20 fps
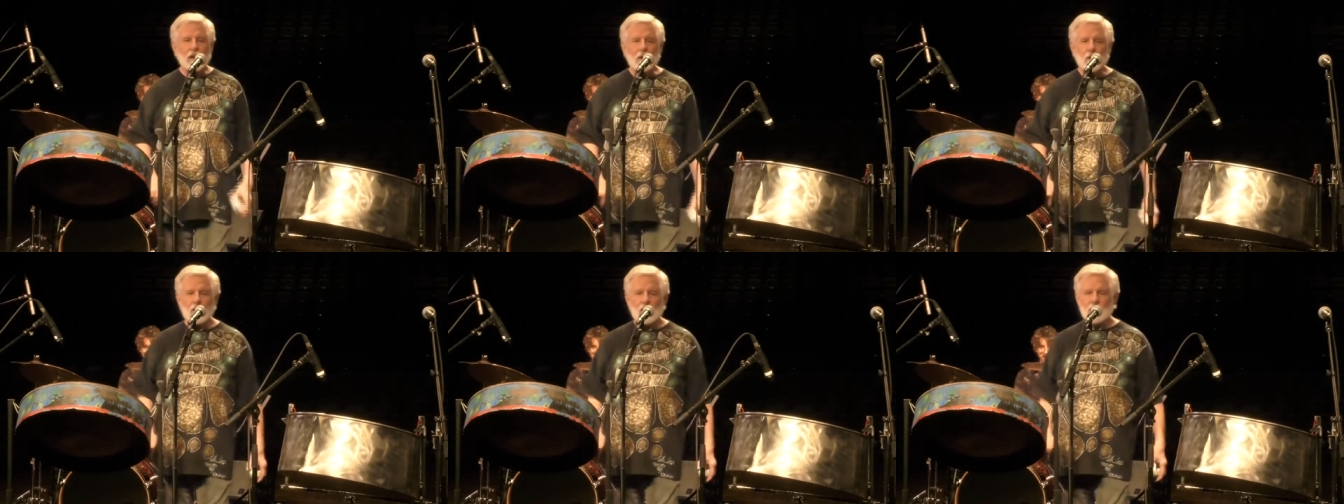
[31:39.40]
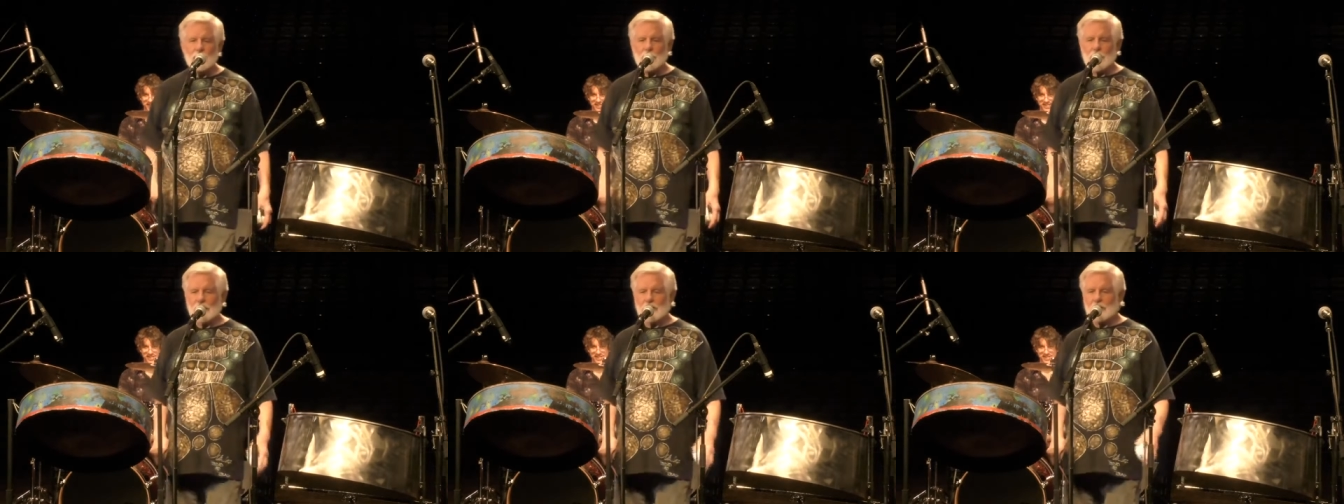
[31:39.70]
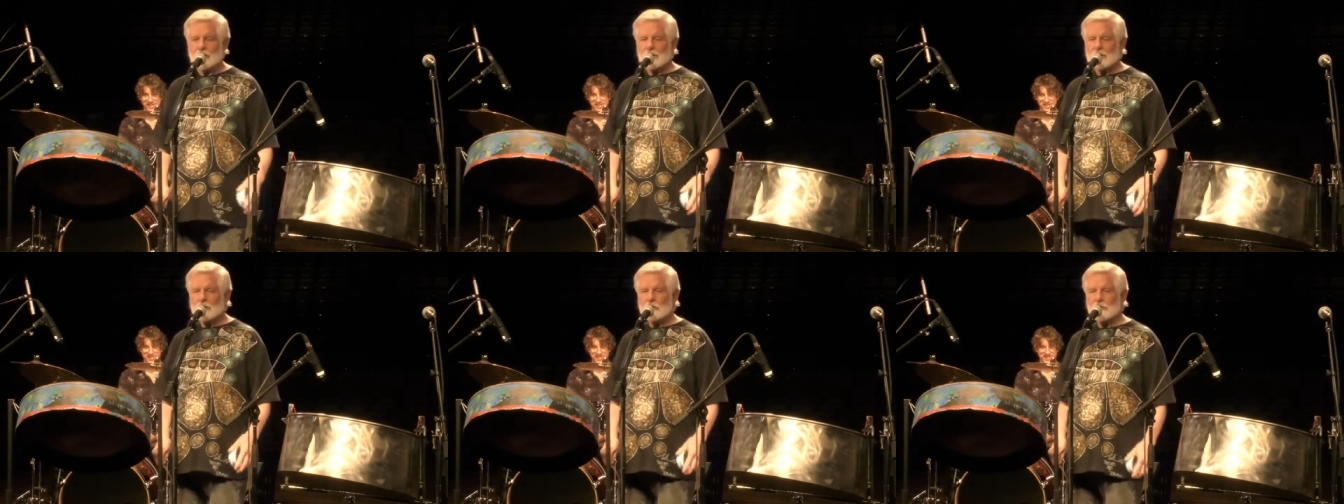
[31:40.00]
we're going to
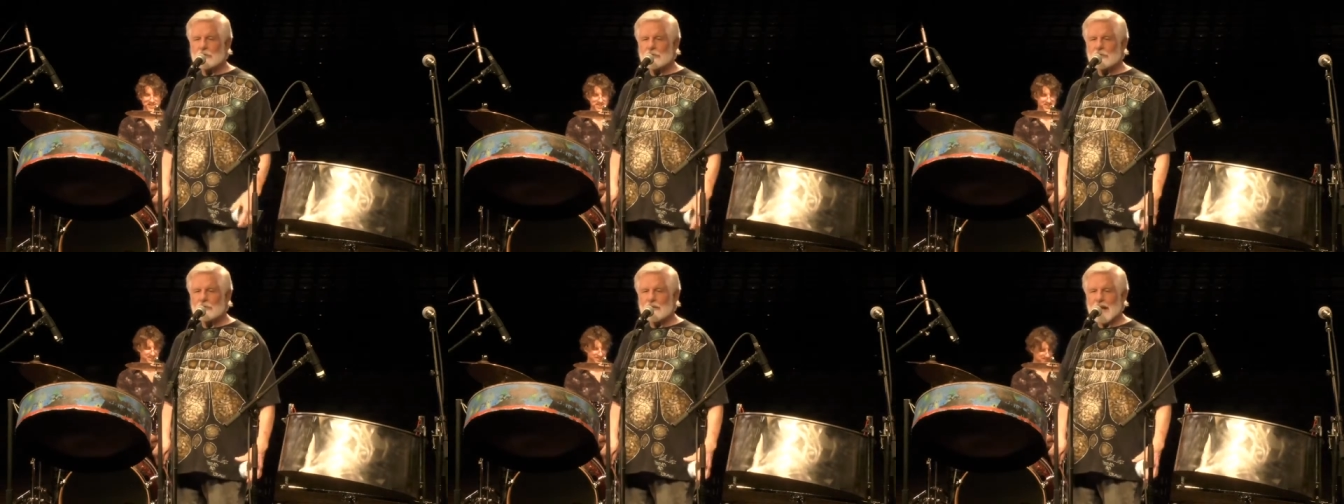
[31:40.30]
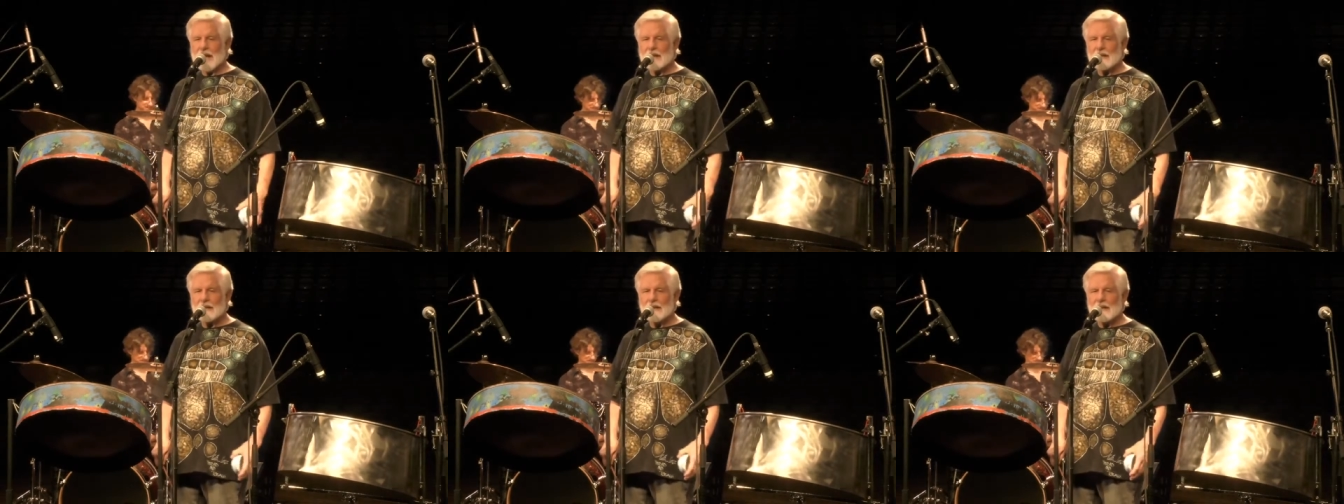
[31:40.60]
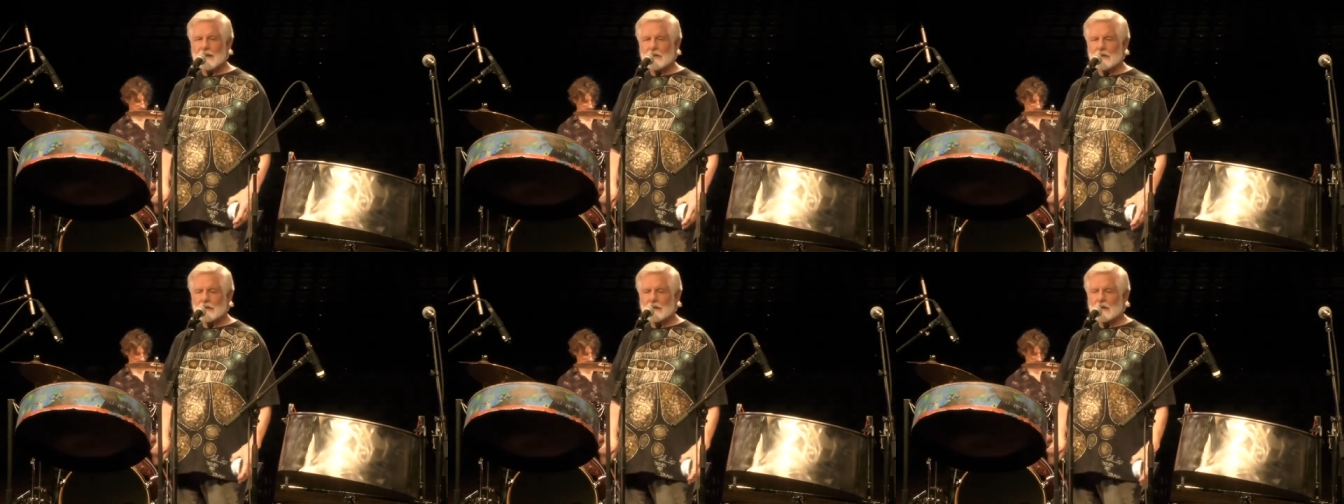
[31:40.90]
make use of that
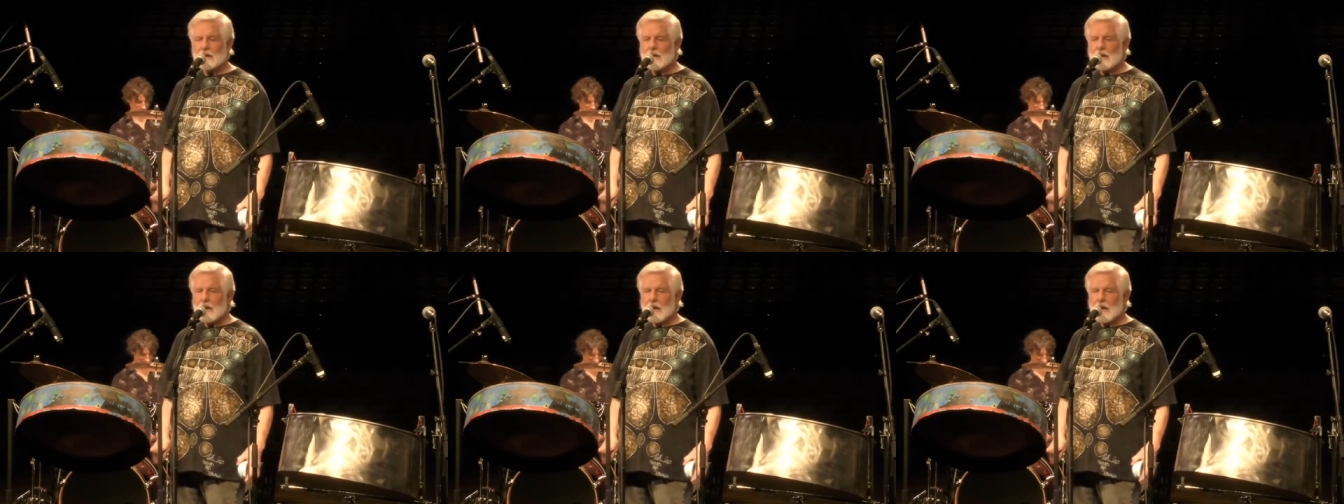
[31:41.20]
later.